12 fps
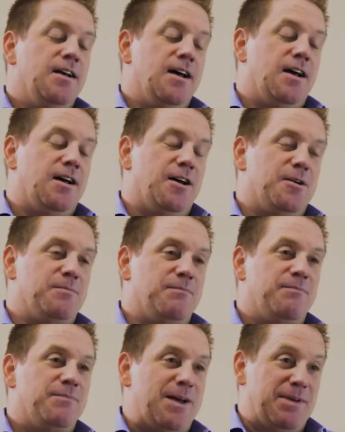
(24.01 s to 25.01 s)

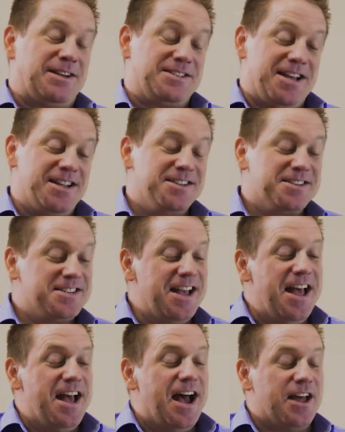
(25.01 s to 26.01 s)
That makes sense.
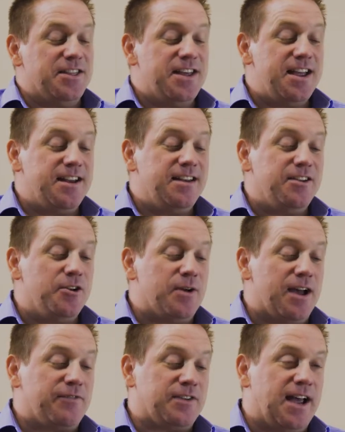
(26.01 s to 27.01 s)
And then you
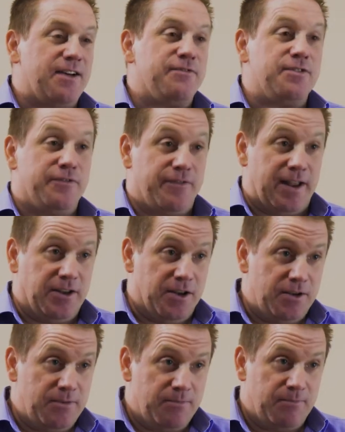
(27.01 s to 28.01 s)
have to have the
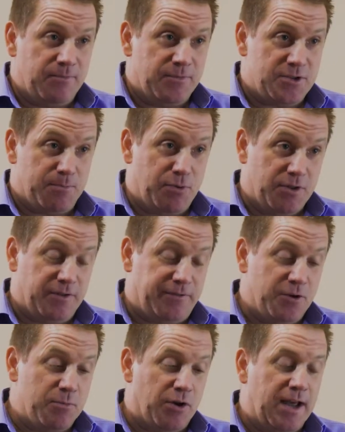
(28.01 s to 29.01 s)
venue to put the
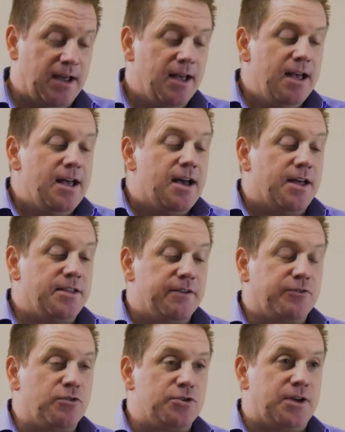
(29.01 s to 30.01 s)
film on at. And then, of
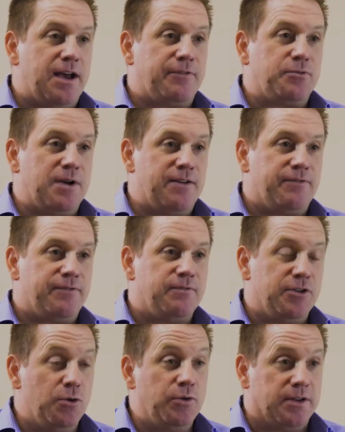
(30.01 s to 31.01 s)
course, you have to have
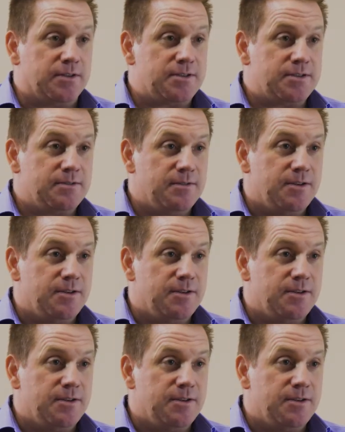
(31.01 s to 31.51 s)
the audience.